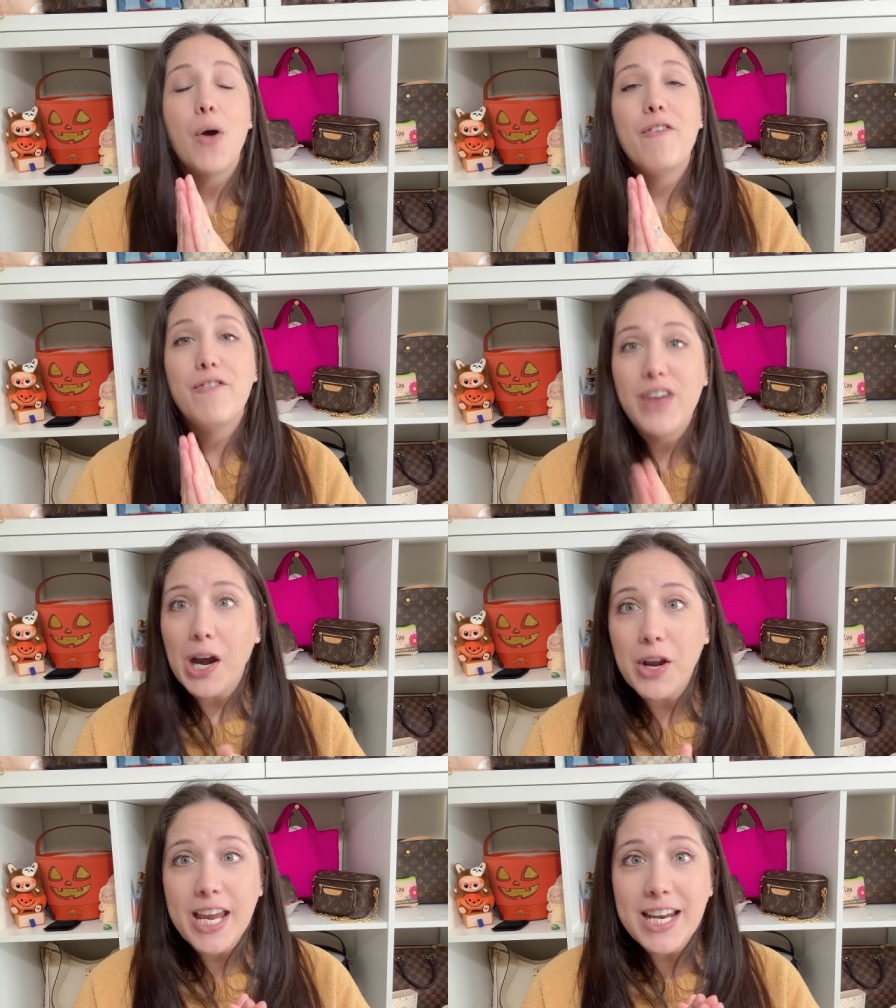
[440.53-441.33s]

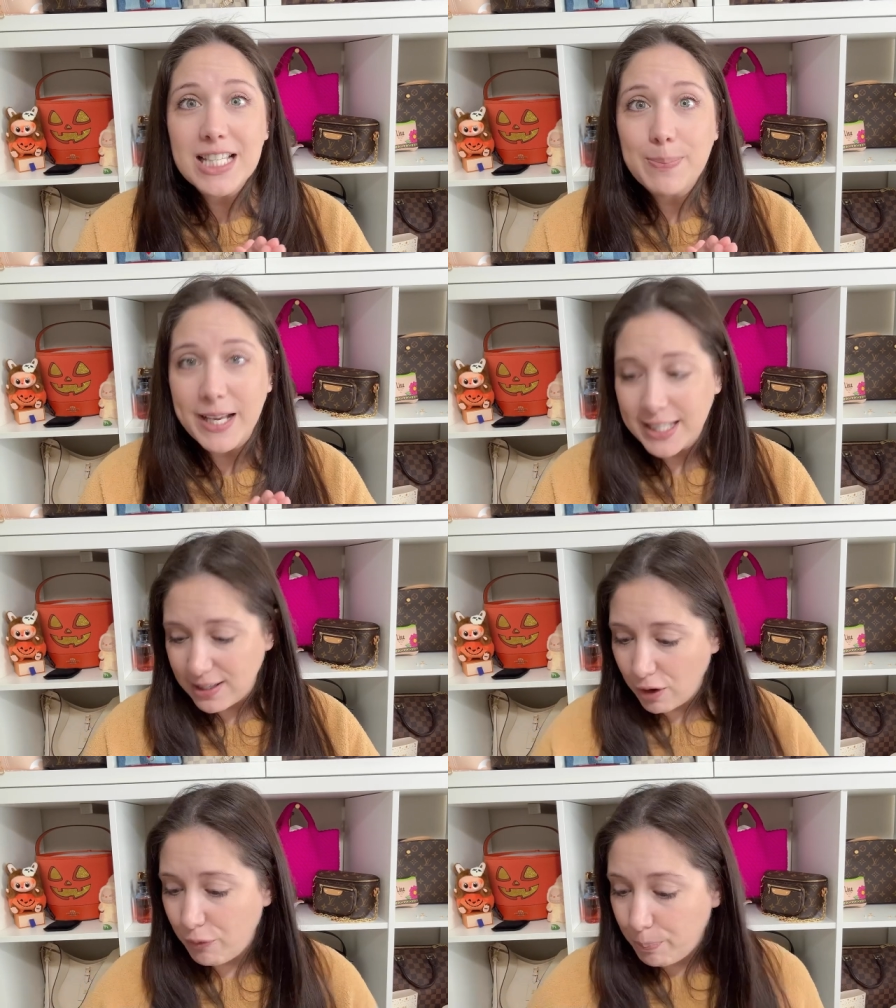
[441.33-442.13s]
very
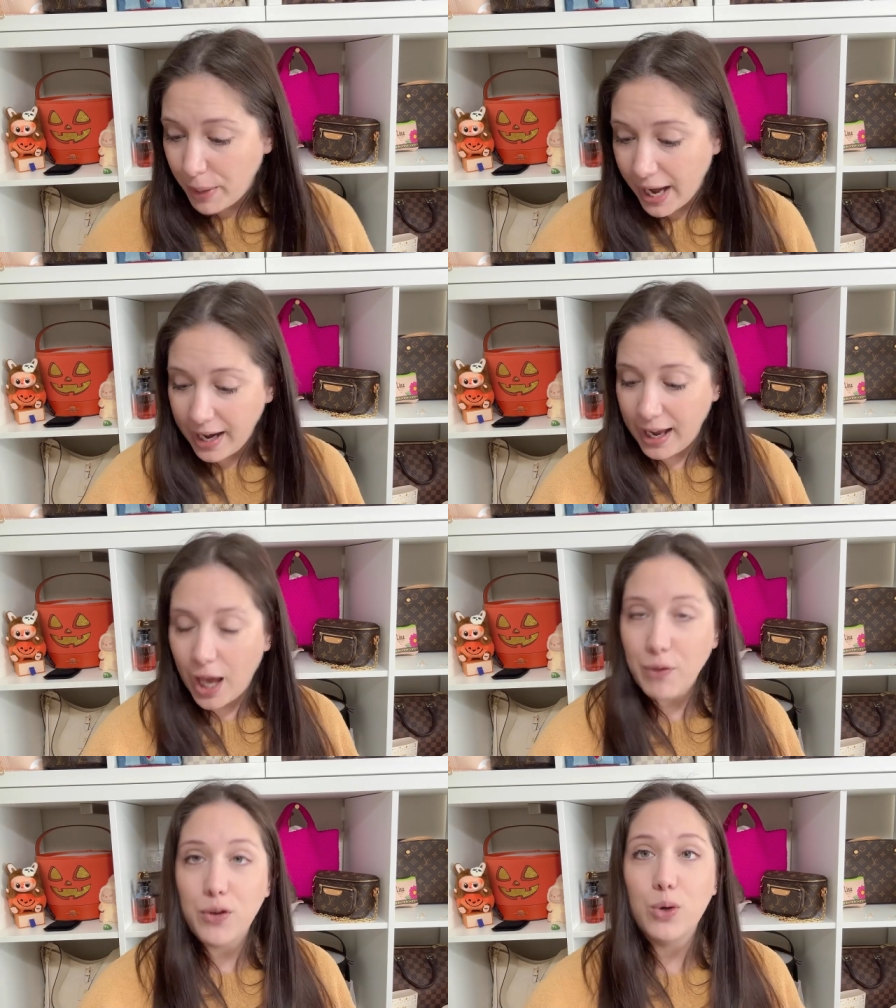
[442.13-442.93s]
inexpensive but
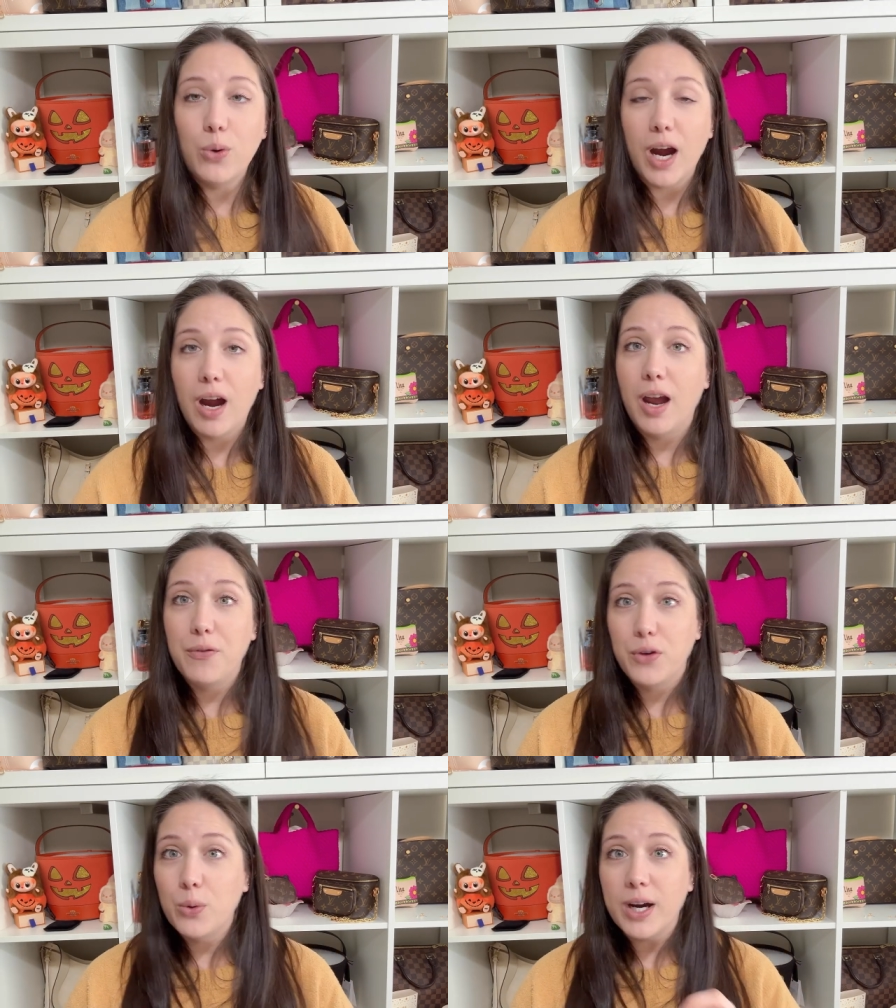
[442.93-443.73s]
if you are
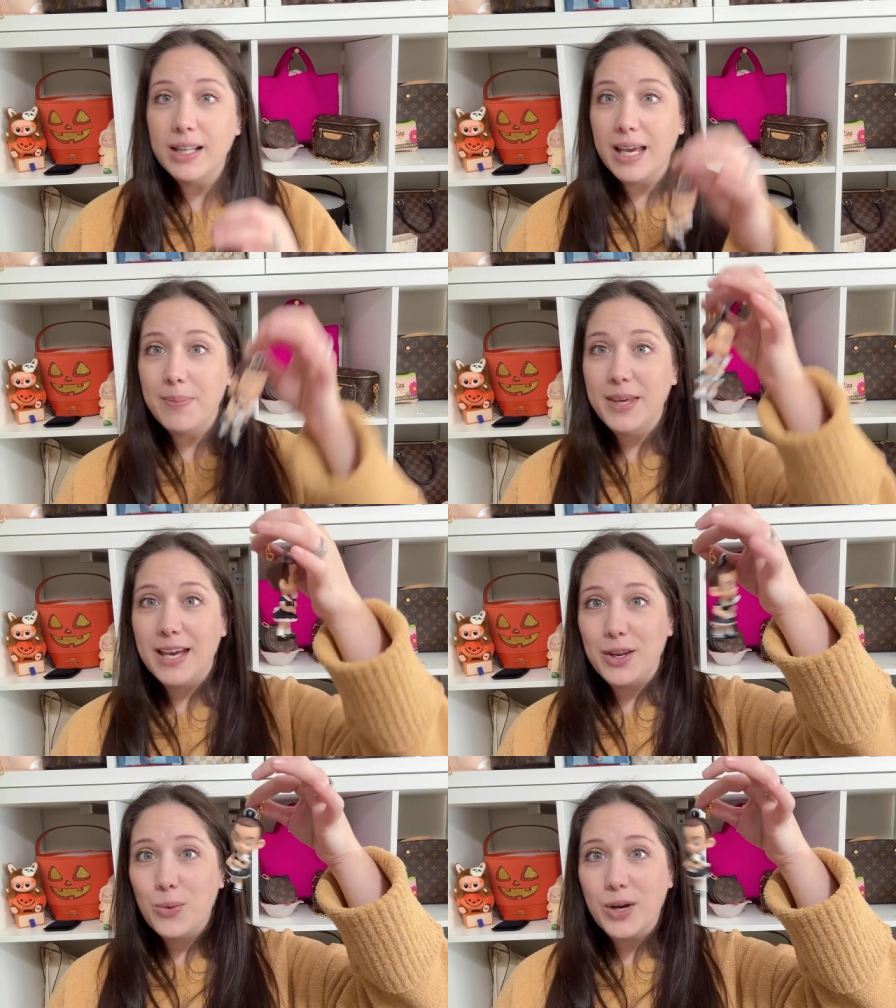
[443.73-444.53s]
if you are like me
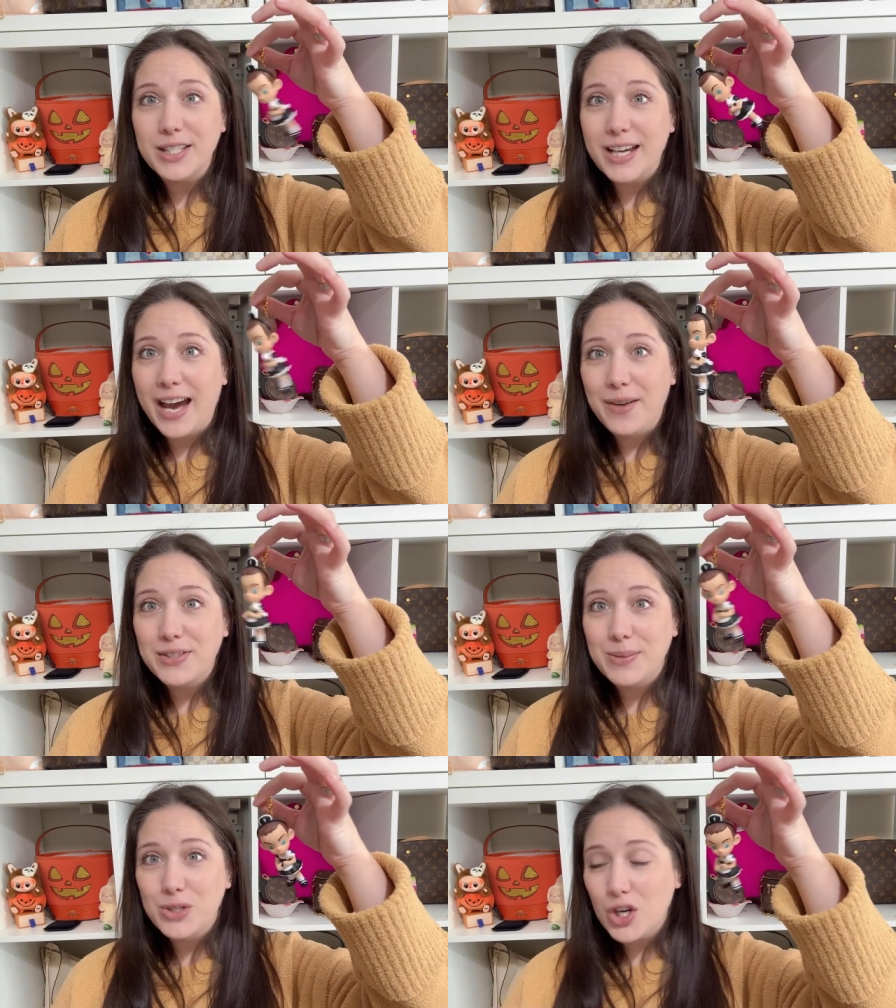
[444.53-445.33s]
and you want to have
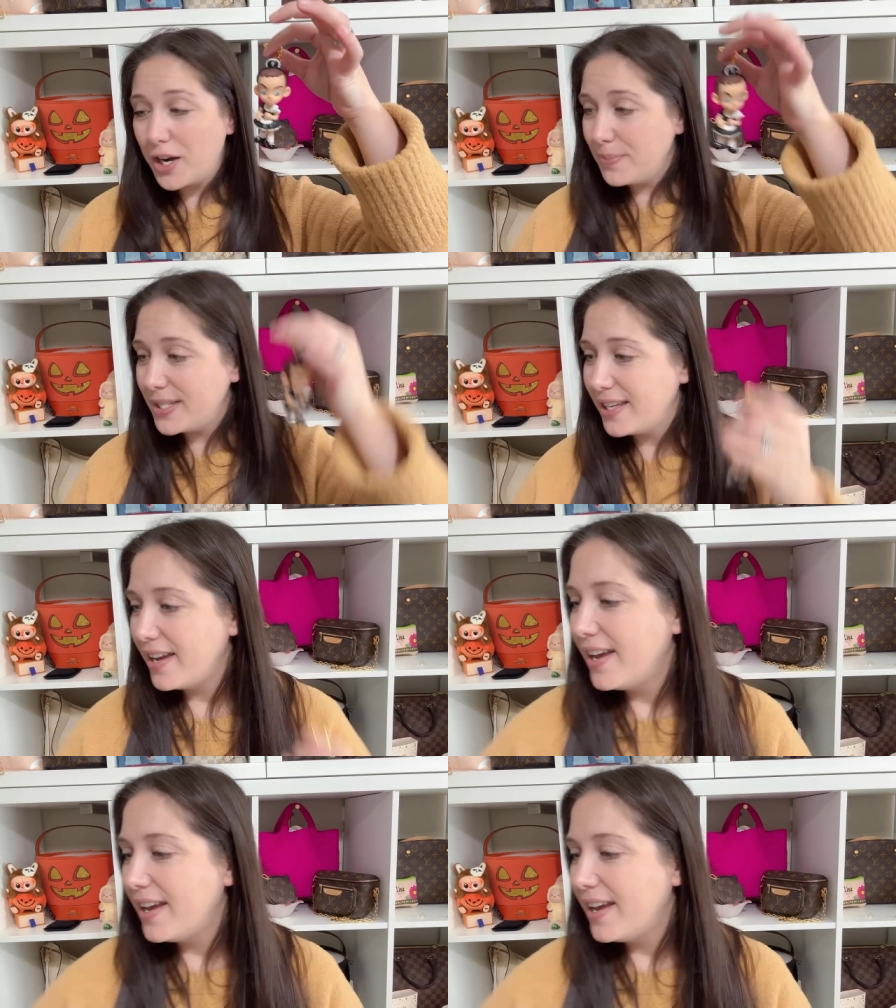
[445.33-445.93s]
some charms